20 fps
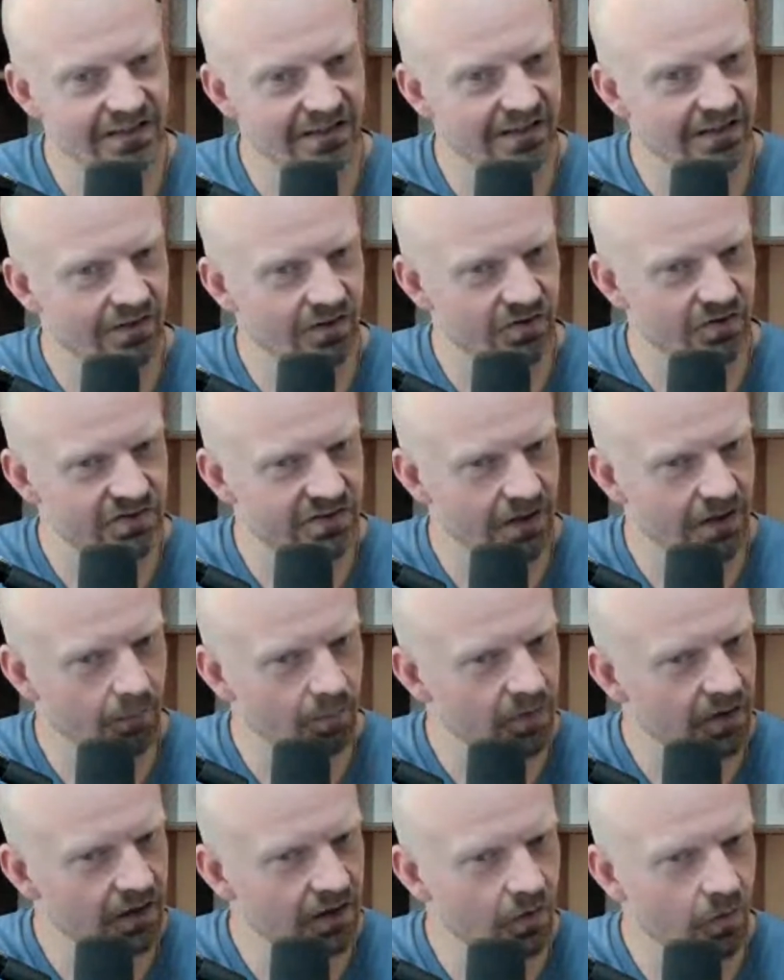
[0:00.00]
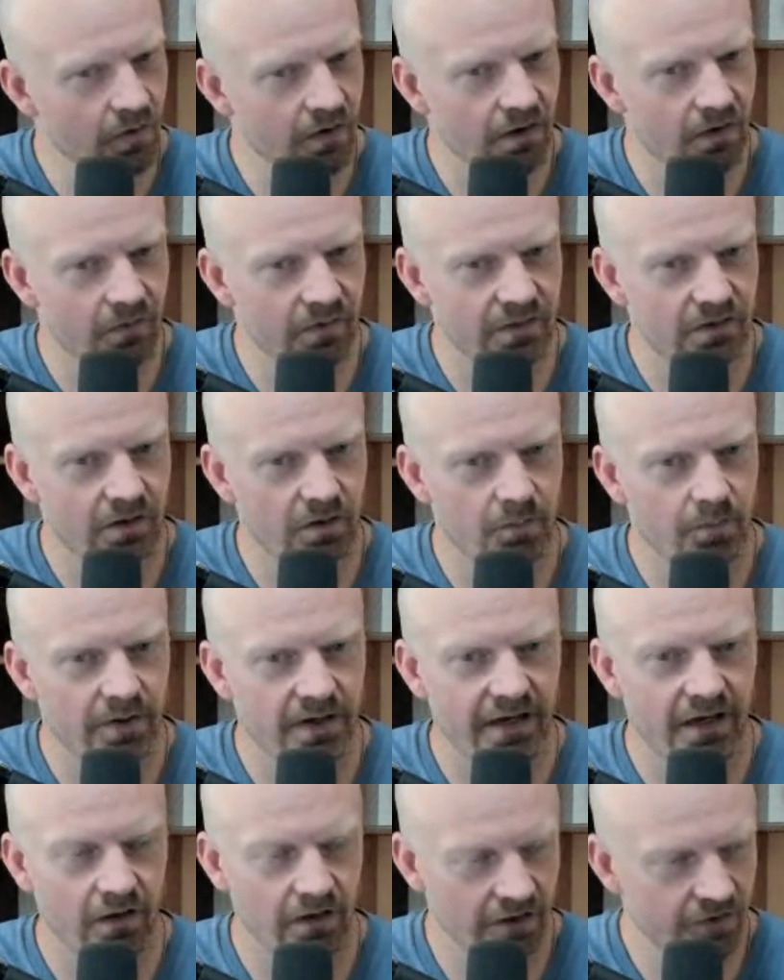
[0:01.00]
there's something going on with their
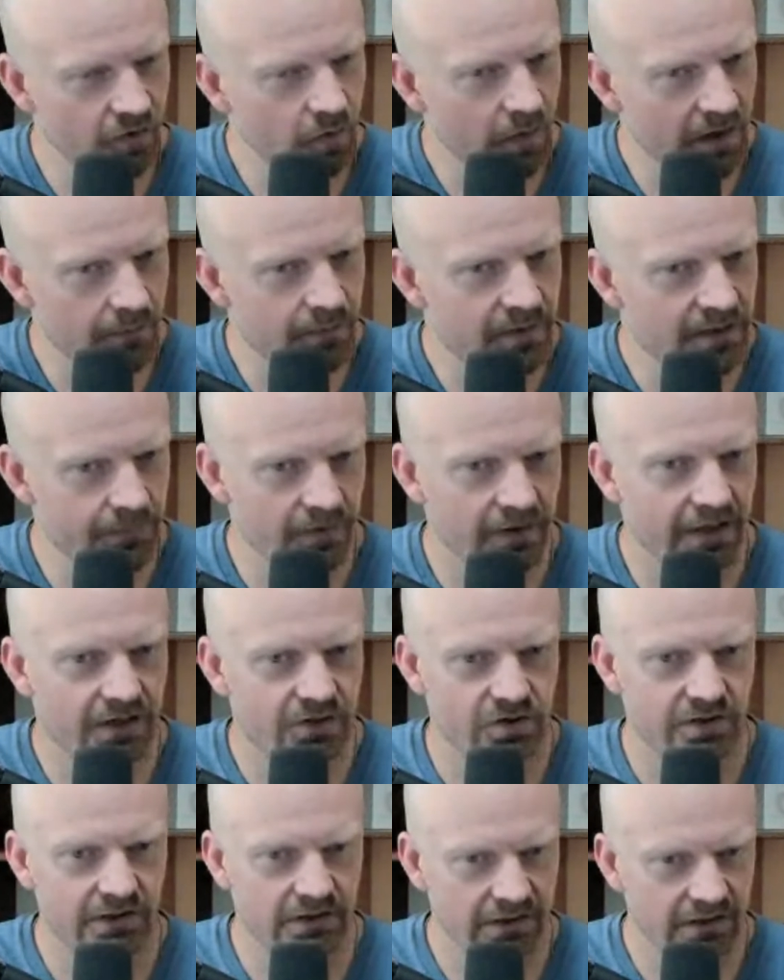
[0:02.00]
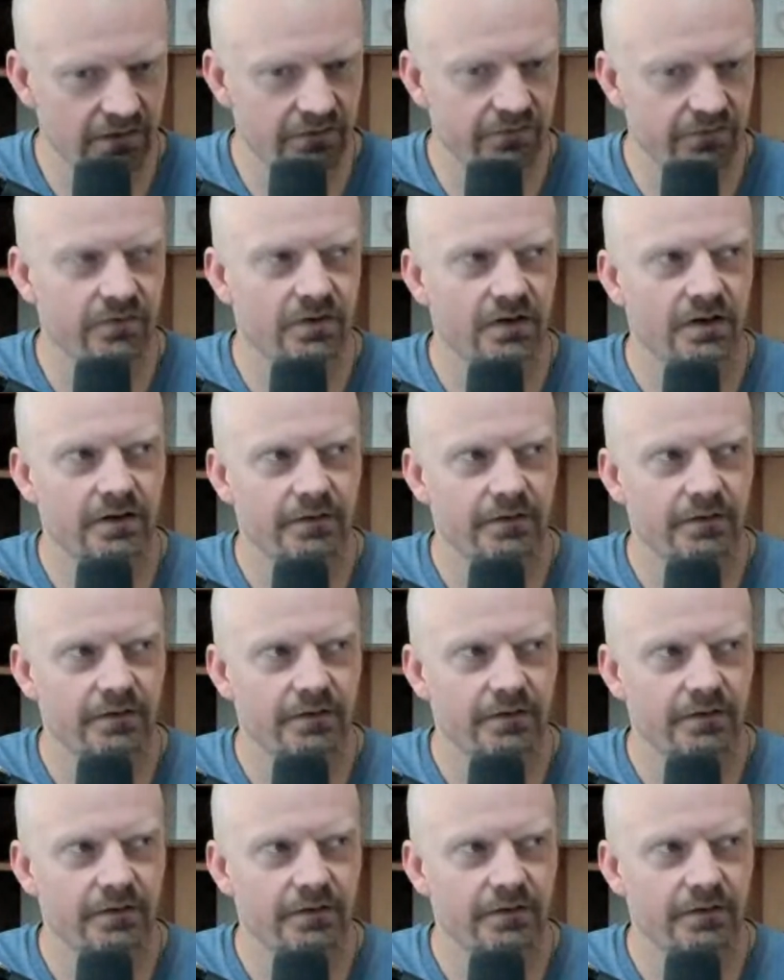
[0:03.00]
bile. Underweight people actually live.